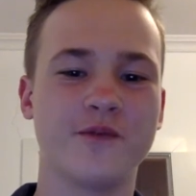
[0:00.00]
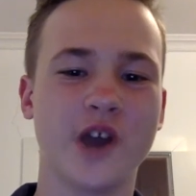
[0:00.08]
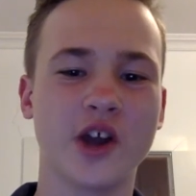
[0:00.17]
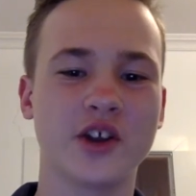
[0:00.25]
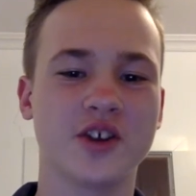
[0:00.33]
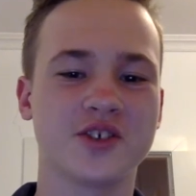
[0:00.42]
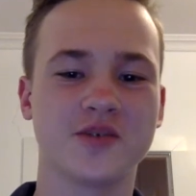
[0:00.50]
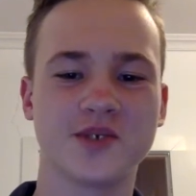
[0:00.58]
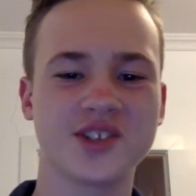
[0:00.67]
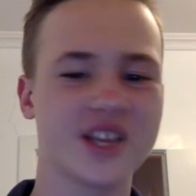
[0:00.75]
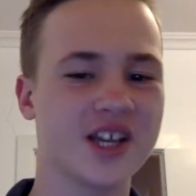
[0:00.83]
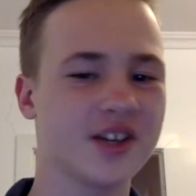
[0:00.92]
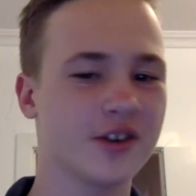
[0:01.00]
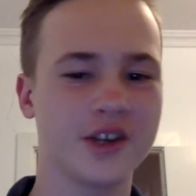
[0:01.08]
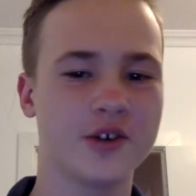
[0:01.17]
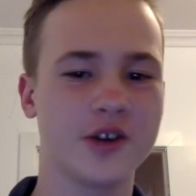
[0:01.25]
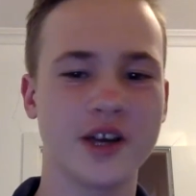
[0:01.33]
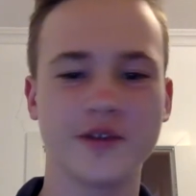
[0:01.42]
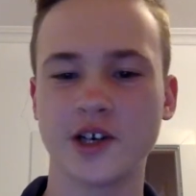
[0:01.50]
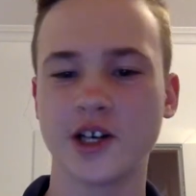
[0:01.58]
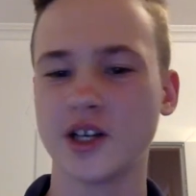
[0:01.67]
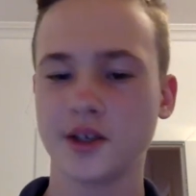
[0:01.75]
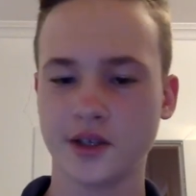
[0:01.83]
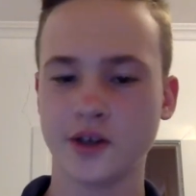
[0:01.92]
photos of scenery or whatever.